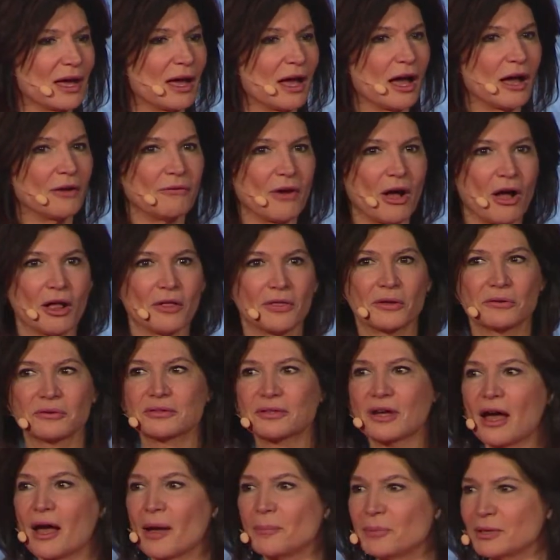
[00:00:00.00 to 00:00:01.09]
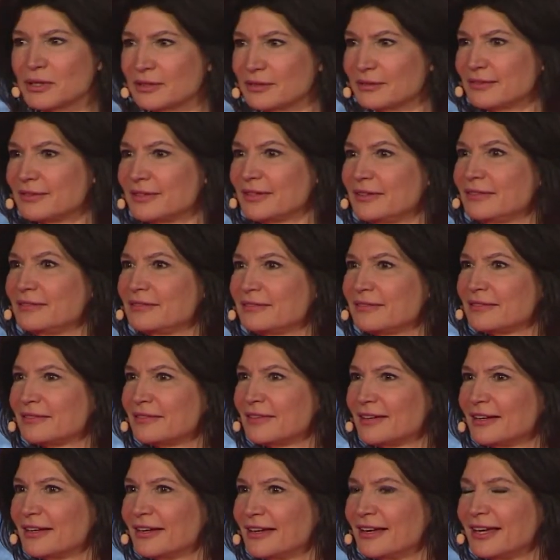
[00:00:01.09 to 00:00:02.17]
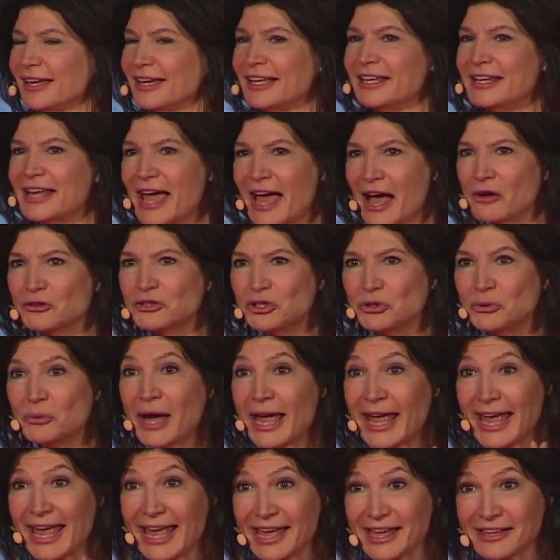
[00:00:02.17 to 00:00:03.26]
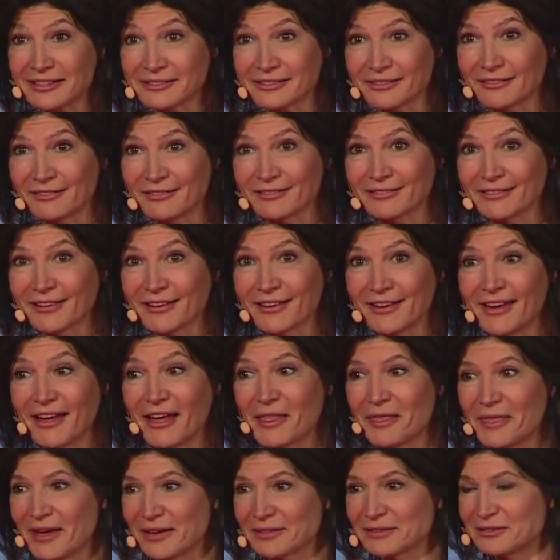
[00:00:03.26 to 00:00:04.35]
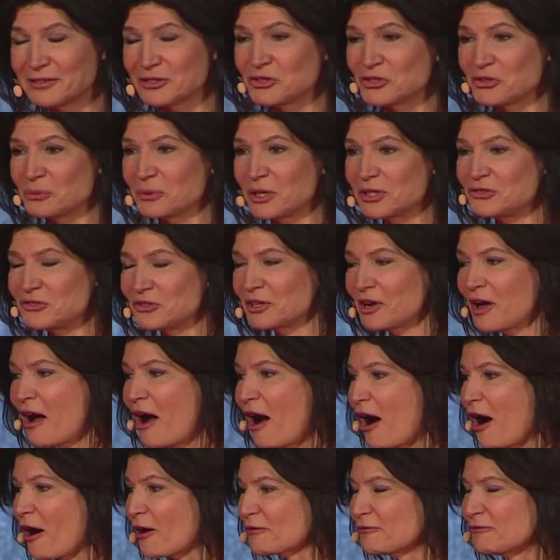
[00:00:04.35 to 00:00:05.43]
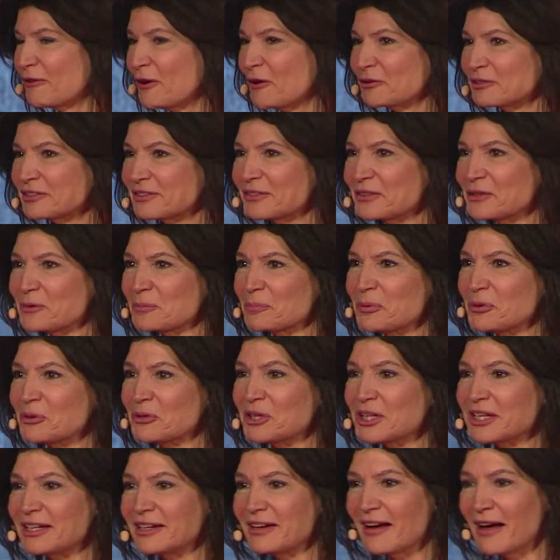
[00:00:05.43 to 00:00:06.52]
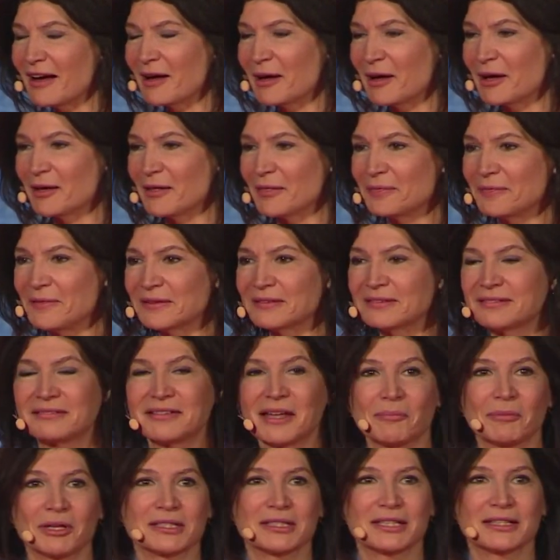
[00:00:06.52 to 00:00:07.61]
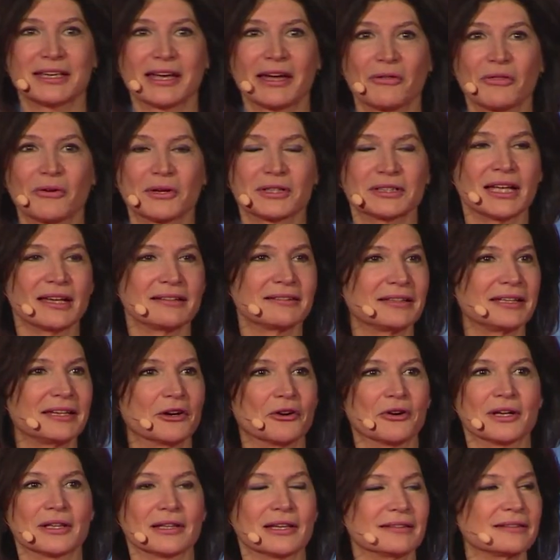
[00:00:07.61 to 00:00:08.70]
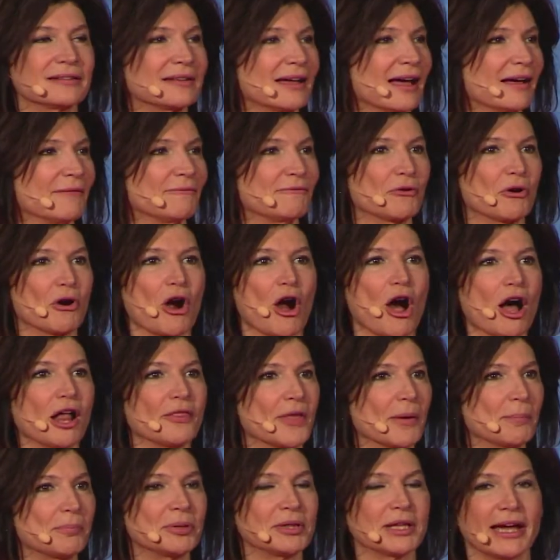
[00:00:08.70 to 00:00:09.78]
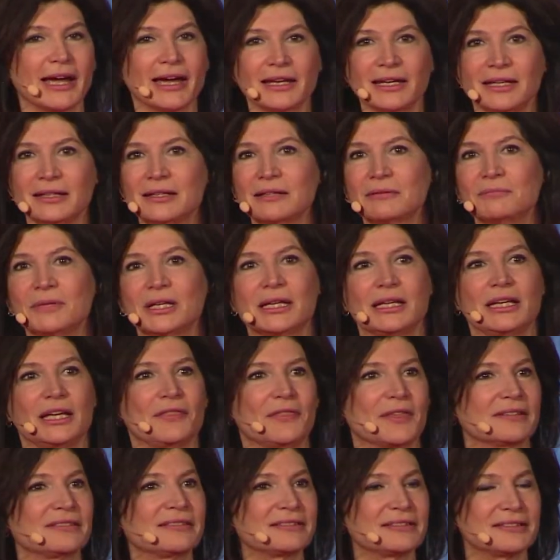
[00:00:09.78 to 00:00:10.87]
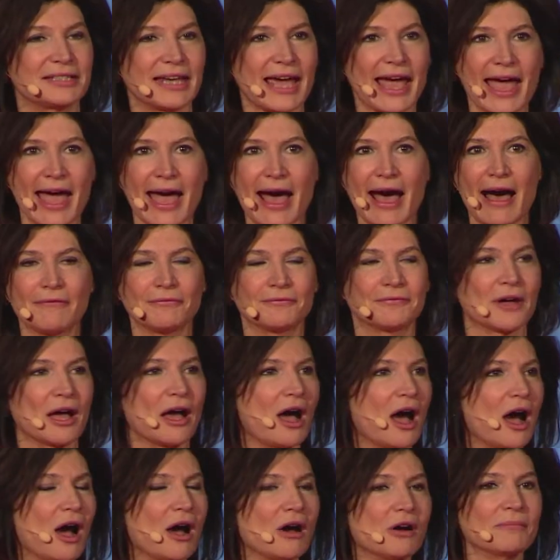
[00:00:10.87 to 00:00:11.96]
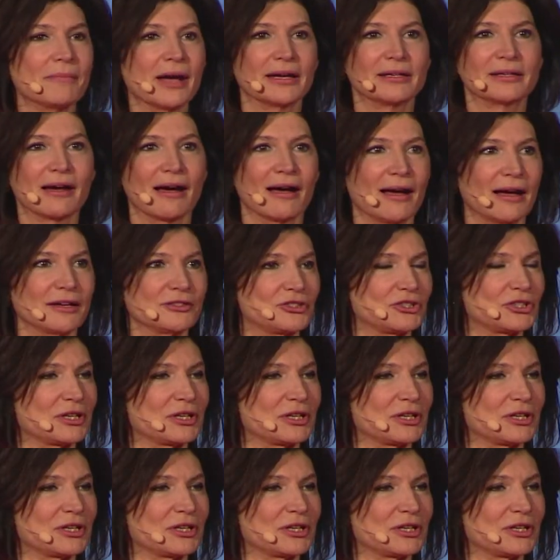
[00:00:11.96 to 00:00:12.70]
of all those competencies in how you handled that situation. Our folks that are pulling this summit together, and let's hear it, for all the planning committee, the staff, oh my gosh.